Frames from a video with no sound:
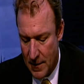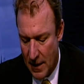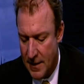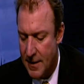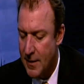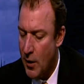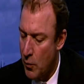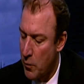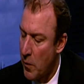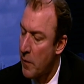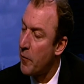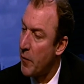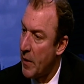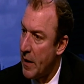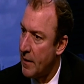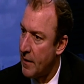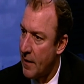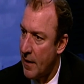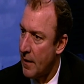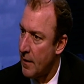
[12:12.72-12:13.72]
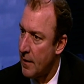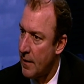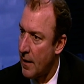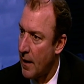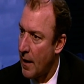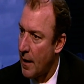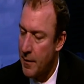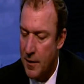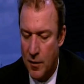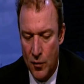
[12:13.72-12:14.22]
let's start with retail.
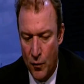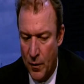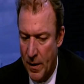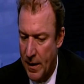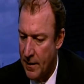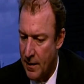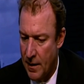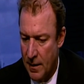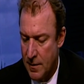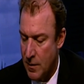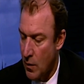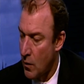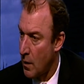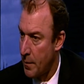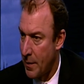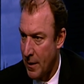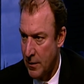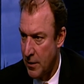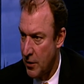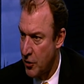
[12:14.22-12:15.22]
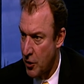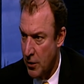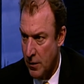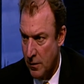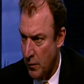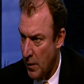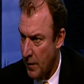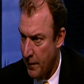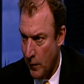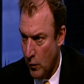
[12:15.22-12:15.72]
I think the retail is all about
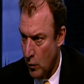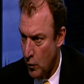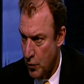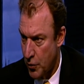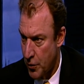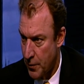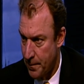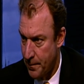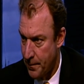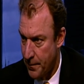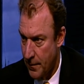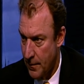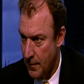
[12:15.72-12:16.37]
digital revolution.